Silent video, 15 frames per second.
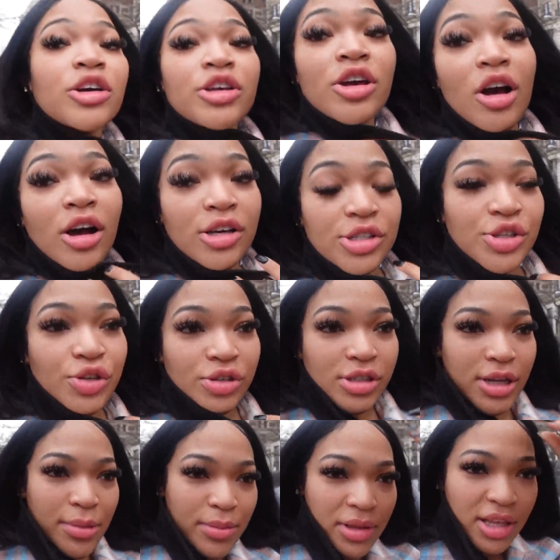y'all so
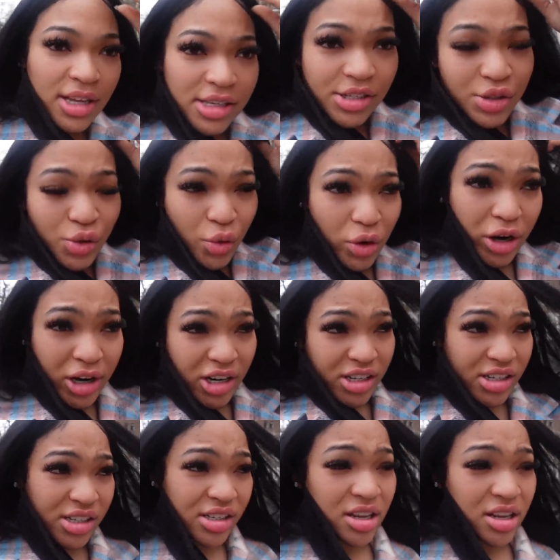some of these stores